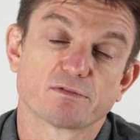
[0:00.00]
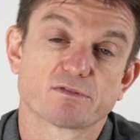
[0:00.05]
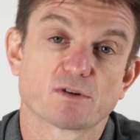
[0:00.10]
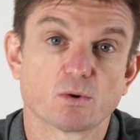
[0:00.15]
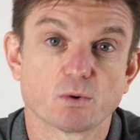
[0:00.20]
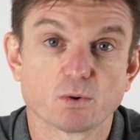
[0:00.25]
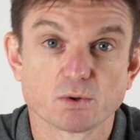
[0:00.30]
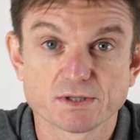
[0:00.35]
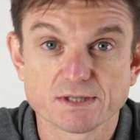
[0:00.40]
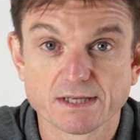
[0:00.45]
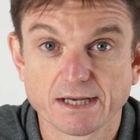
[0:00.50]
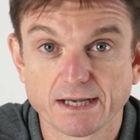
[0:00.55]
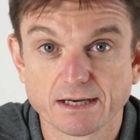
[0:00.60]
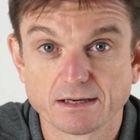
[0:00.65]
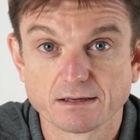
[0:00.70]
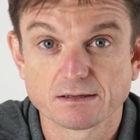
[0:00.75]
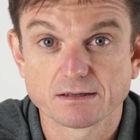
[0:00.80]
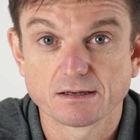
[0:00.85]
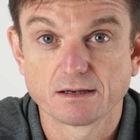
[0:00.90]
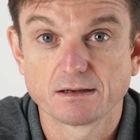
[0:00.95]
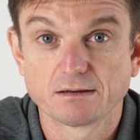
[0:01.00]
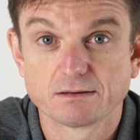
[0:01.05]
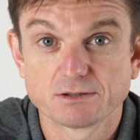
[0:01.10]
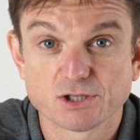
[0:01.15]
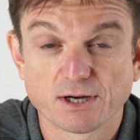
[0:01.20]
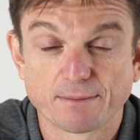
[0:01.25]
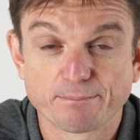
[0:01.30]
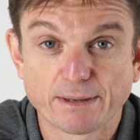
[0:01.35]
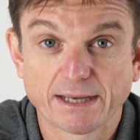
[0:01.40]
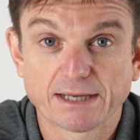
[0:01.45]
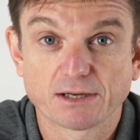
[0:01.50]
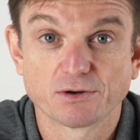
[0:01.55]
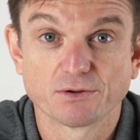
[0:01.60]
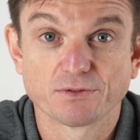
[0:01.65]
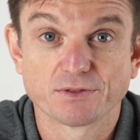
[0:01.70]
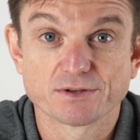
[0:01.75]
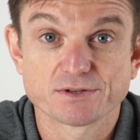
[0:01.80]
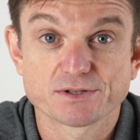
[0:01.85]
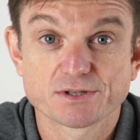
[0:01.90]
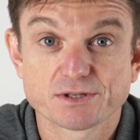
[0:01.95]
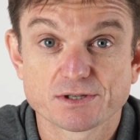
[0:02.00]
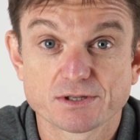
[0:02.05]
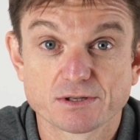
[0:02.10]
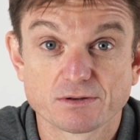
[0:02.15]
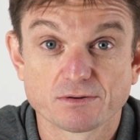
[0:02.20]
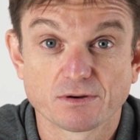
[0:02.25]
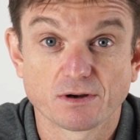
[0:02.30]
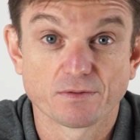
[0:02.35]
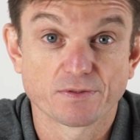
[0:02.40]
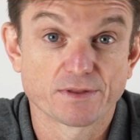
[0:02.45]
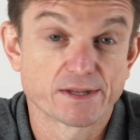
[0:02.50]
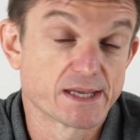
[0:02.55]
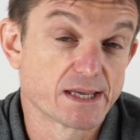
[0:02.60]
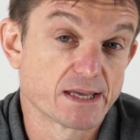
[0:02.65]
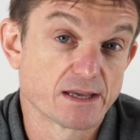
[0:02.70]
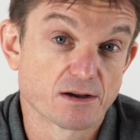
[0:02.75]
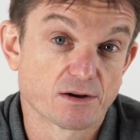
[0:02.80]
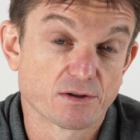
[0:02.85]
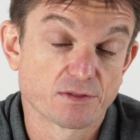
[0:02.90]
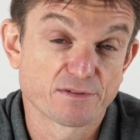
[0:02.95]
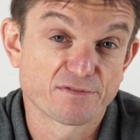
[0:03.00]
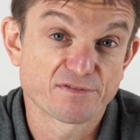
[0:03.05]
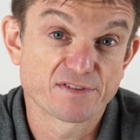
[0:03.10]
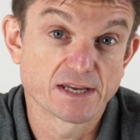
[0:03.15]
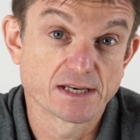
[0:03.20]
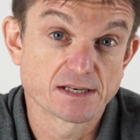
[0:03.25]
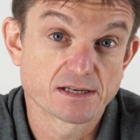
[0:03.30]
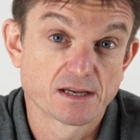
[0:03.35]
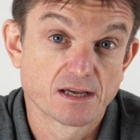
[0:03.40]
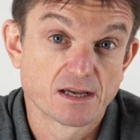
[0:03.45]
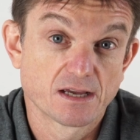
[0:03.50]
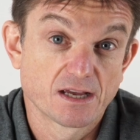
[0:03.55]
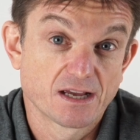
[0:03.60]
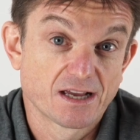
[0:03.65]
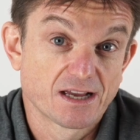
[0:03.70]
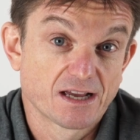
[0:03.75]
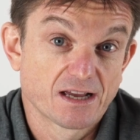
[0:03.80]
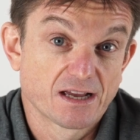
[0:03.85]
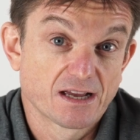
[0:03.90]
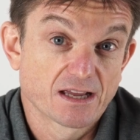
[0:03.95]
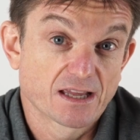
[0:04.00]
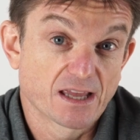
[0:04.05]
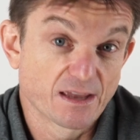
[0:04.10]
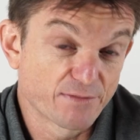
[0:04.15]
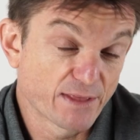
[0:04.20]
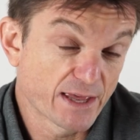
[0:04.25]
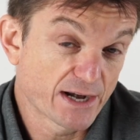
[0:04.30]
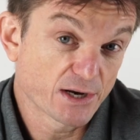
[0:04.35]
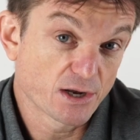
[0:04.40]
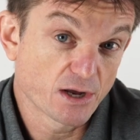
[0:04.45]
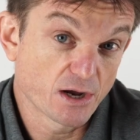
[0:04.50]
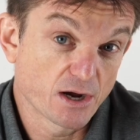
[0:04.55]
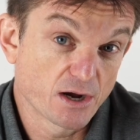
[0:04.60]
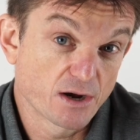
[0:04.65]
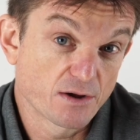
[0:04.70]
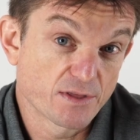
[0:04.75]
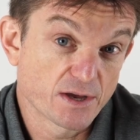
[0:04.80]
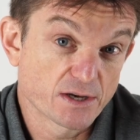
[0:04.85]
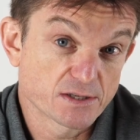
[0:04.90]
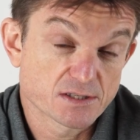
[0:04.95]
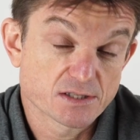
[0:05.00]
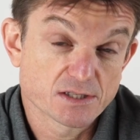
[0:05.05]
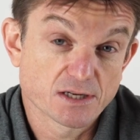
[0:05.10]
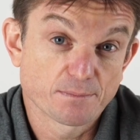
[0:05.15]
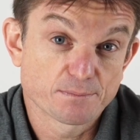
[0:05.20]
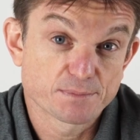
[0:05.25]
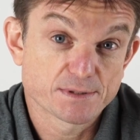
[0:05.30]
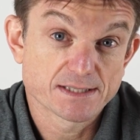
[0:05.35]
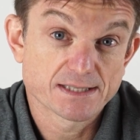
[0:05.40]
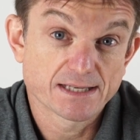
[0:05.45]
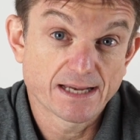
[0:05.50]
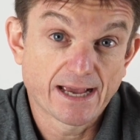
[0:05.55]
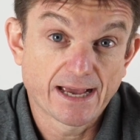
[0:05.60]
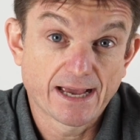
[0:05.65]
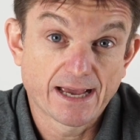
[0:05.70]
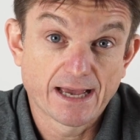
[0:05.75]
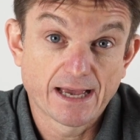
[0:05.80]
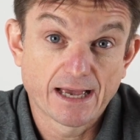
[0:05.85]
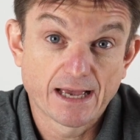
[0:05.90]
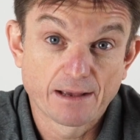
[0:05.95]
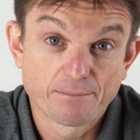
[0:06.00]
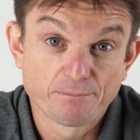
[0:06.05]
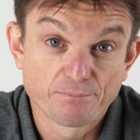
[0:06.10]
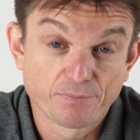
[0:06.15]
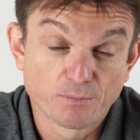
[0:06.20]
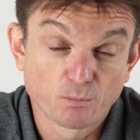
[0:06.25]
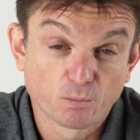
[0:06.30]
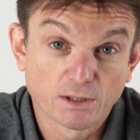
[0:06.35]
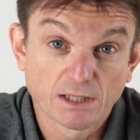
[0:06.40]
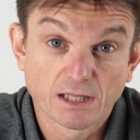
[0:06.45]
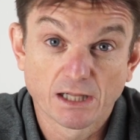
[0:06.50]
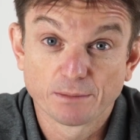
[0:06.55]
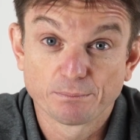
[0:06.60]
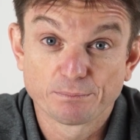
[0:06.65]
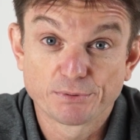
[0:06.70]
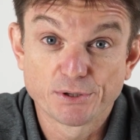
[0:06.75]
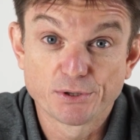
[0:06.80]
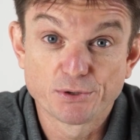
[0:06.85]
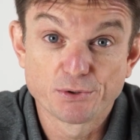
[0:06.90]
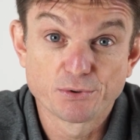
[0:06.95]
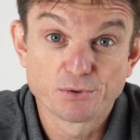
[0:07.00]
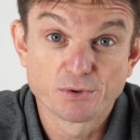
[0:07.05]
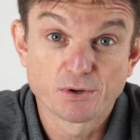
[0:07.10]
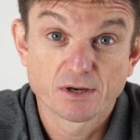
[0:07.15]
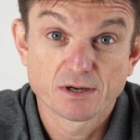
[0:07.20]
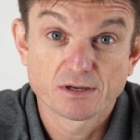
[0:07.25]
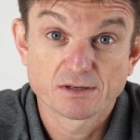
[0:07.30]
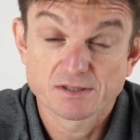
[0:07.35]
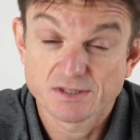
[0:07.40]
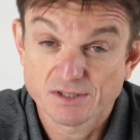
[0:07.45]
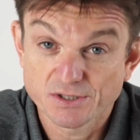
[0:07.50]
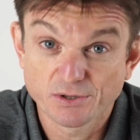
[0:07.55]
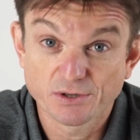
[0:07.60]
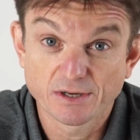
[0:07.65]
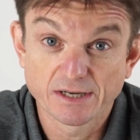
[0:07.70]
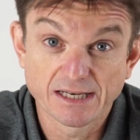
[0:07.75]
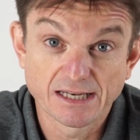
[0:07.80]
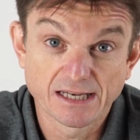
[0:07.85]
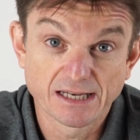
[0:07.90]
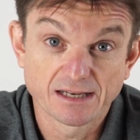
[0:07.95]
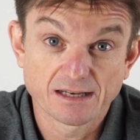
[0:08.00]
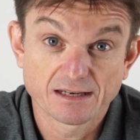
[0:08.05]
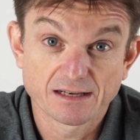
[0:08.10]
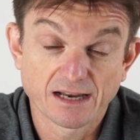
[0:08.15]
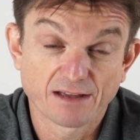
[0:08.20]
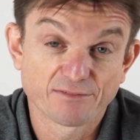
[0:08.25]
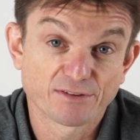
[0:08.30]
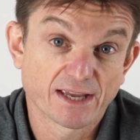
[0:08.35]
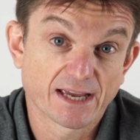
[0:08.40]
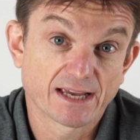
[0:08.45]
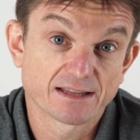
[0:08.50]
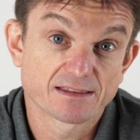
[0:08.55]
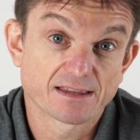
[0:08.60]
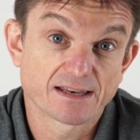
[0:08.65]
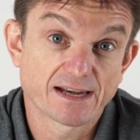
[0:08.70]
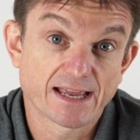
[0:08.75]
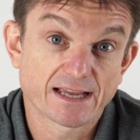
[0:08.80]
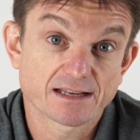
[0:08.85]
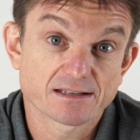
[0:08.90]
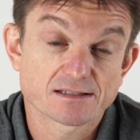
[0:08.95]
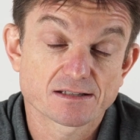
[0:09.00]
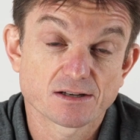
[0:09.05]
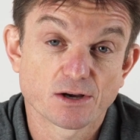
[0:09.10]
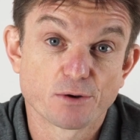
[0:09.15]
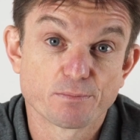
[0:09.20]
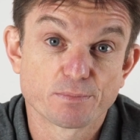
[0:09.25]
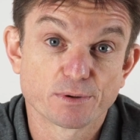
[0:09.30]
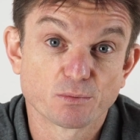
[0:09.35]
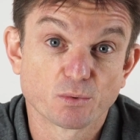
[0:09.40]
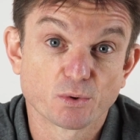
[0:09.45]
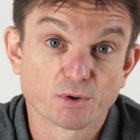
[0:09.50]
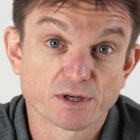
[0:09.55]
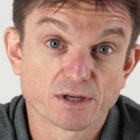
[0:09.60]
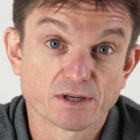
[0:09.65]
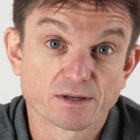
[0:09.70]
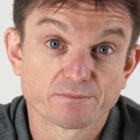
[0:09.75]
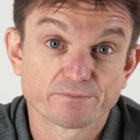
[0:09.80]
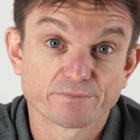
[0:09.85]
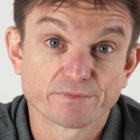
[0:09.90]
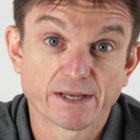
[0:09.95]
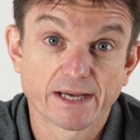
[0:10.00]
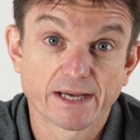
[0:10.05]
of course, and jump back on the feet. Give that a go. Those tips will help you certainly navigate the next open water